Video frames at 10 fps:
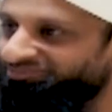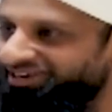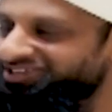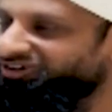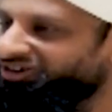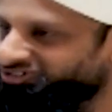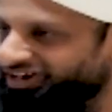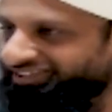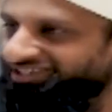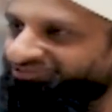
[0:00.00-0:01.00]
The police can't
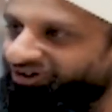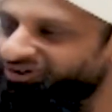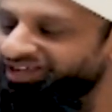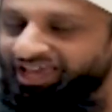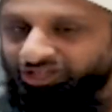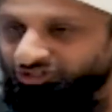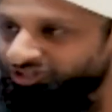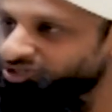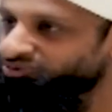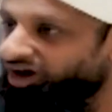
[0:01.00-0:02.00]
track this phone. So
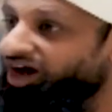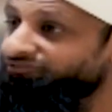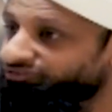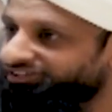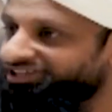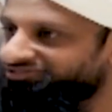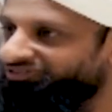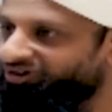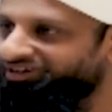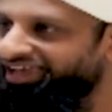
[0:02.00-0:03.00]
this is why I've got this
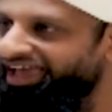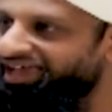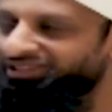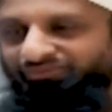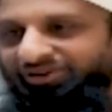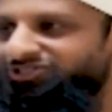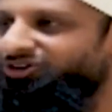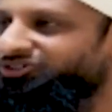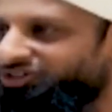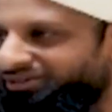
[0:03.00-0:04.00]
phone and the police
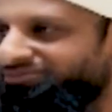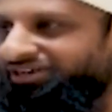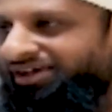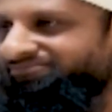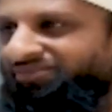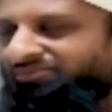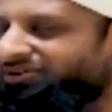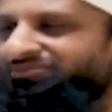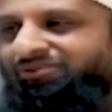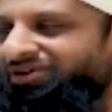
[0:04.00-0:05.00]
can't track me down.
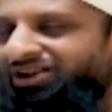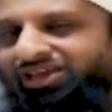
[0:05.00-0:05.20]
But remember,